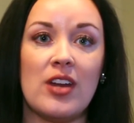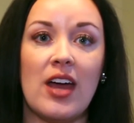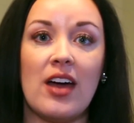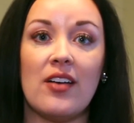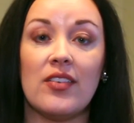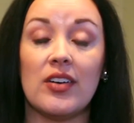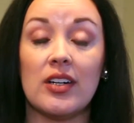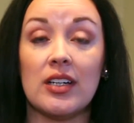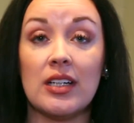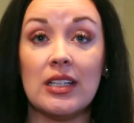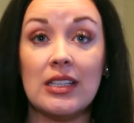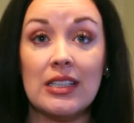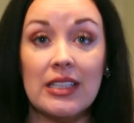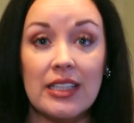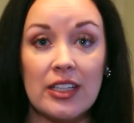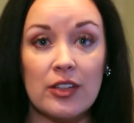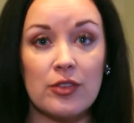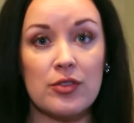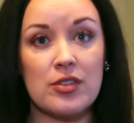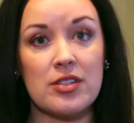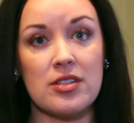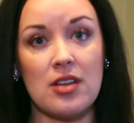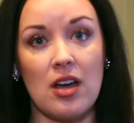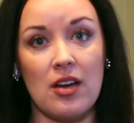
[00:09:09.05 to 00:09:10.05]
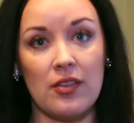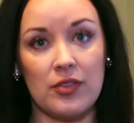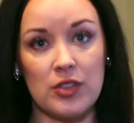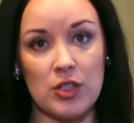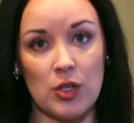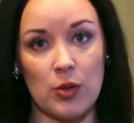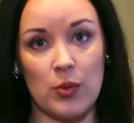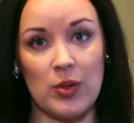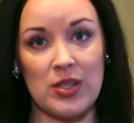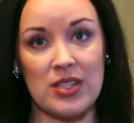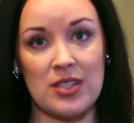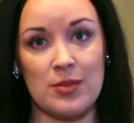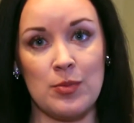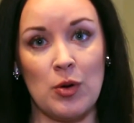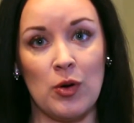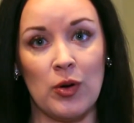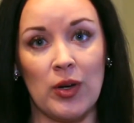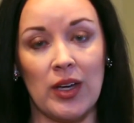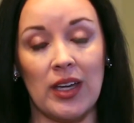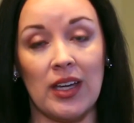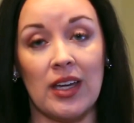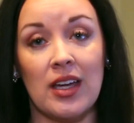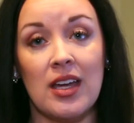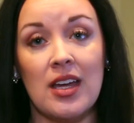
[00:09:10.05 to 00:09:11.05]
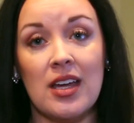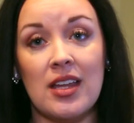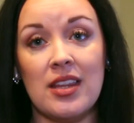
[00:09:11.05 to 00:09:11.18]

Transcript: have a clear resolve to quit smoking.